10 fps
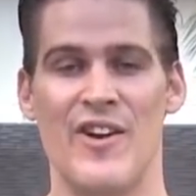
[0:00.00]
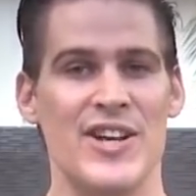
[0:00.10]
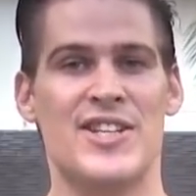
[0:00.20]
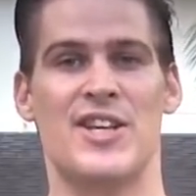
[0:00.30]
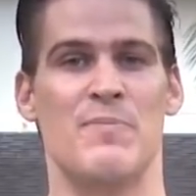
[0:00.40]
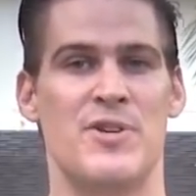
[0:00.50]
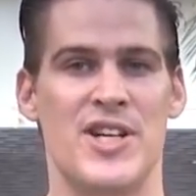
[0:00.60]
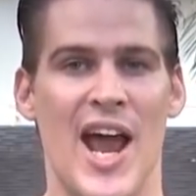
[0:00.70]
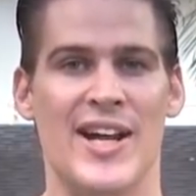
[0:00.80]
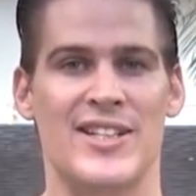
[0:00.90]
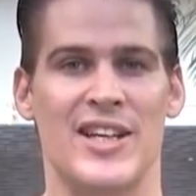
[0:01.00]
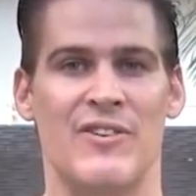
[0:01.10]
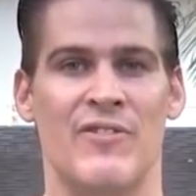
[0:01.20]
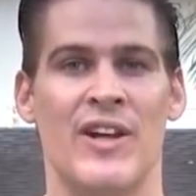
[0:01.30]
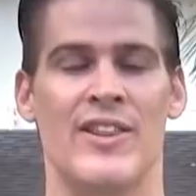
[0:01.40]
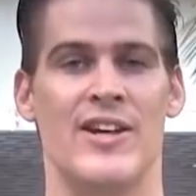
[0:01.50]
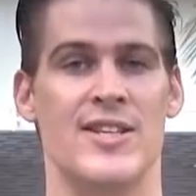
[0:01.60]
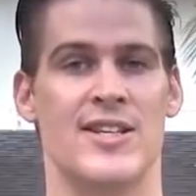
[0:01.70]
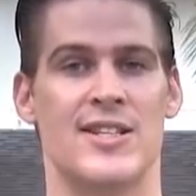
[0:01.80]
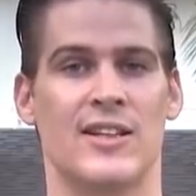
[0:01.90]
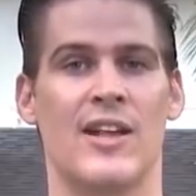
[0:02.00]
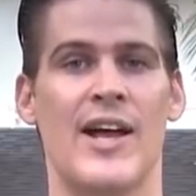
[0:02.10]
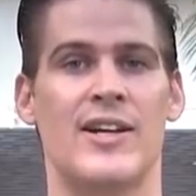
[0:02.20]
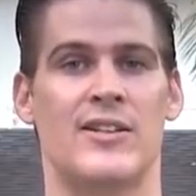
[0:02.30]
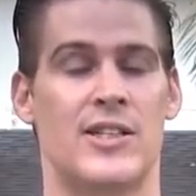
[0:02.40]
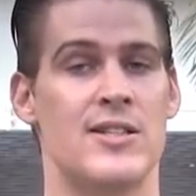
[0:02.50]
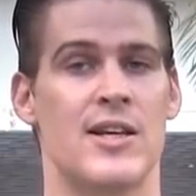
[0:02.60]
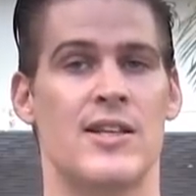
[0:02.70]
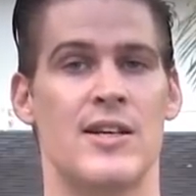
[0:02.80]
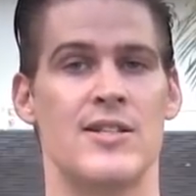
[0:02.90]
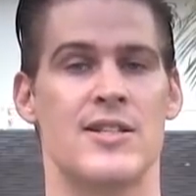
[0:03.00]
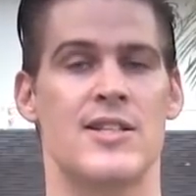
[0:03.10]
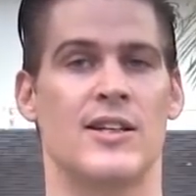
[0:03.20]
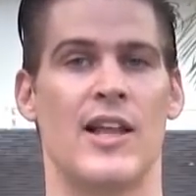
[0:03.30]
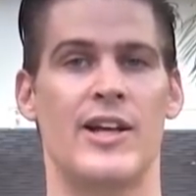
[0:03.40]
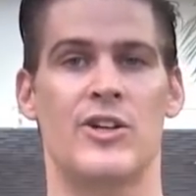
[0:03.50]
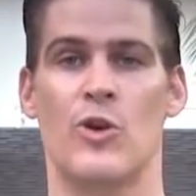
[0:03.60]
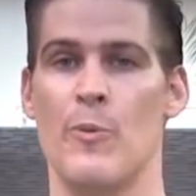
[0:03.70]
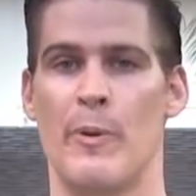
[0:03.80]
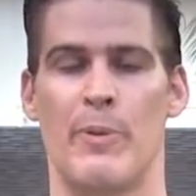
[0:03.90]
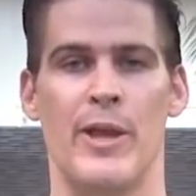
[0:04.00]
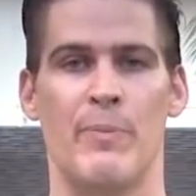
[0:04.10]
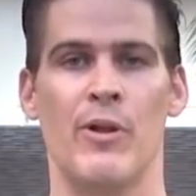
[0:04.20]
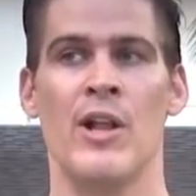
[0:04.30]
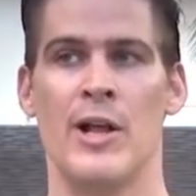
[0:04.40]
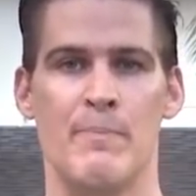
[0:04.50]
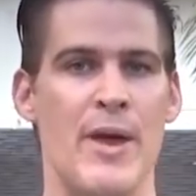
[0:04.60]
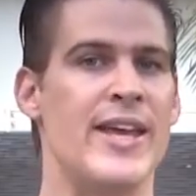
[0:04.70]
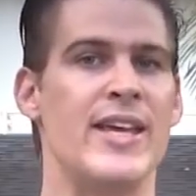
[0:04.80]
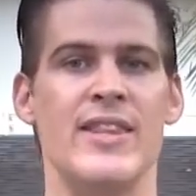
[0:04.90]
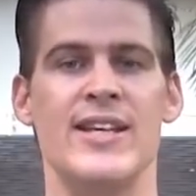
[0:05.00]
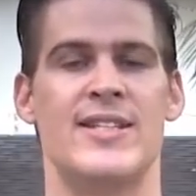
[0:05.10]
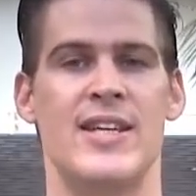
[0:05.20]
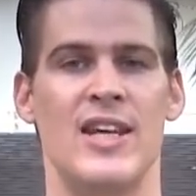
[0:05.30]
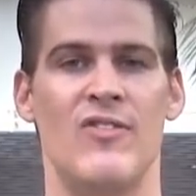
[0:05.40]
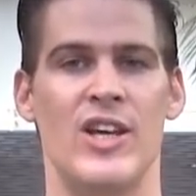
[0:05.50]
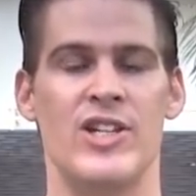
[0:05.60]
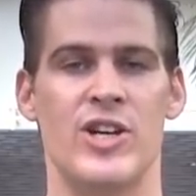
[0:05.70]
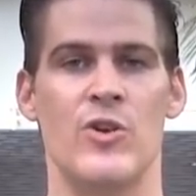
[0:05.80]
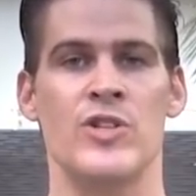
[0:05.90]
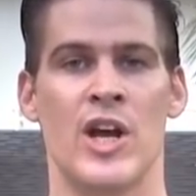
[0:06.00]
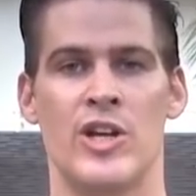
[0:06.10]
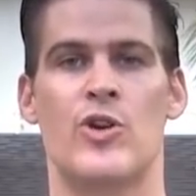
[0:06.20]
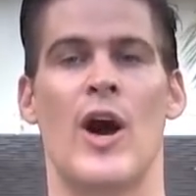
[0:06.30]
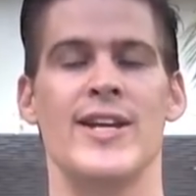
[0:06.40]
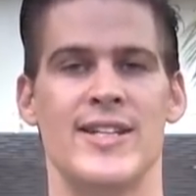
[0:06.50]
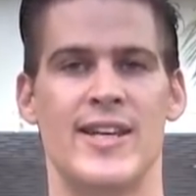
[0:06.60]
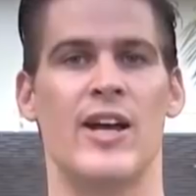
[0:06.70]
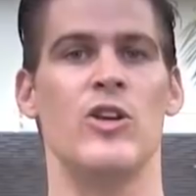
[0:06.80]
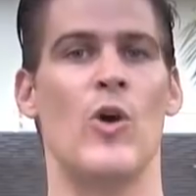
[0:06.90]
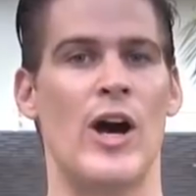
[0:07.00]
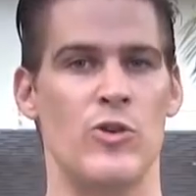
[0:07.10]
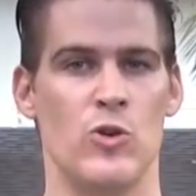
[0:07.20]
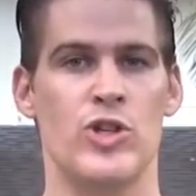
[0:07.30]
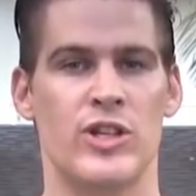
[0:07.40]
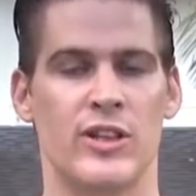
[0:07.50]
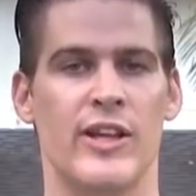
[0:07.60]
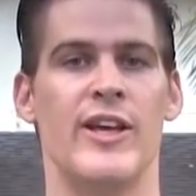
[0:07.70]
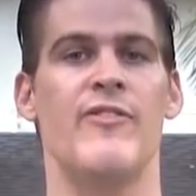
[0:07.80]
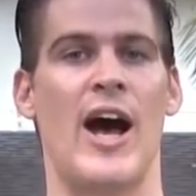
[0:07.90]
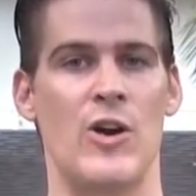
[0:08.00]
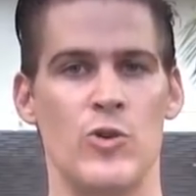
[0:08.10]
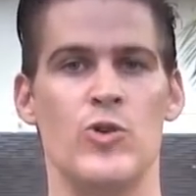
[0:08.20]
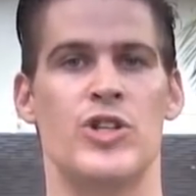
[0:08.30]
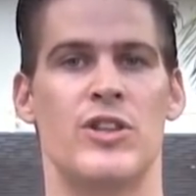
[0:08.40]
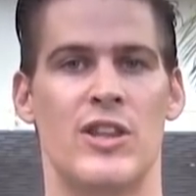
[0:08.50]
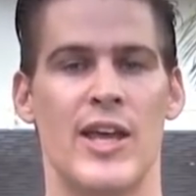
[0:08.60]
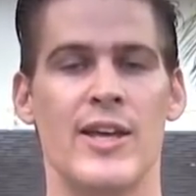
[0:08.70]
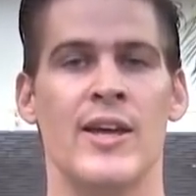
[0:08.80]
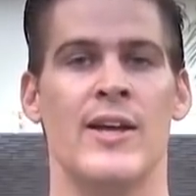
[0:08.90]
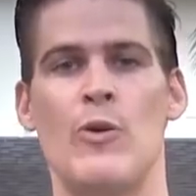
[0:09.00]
very subjective. There's a select, just like there's a select group of people making these TV shows, trying to tell you how you should live, how you should think.